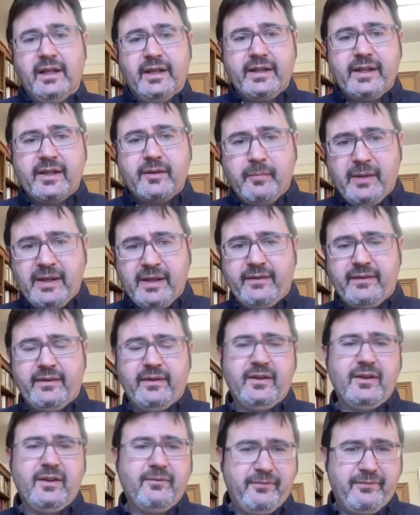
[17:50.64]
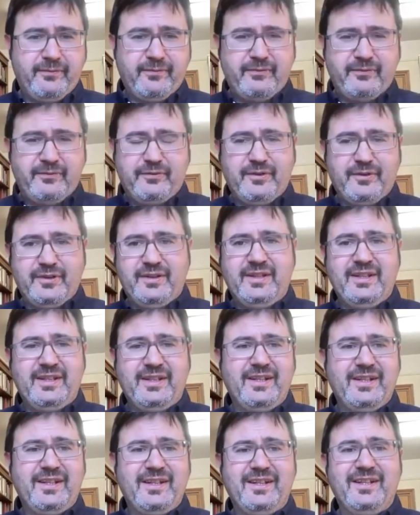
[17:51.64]
Hikmet, if
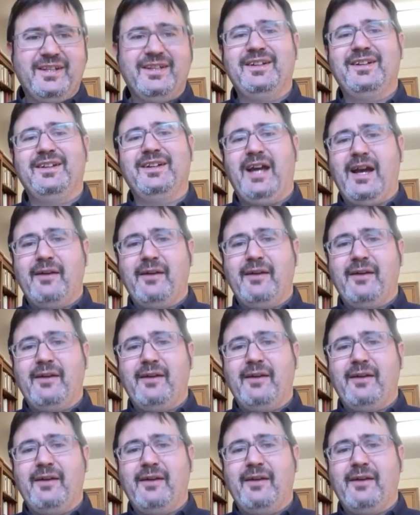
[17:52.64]
the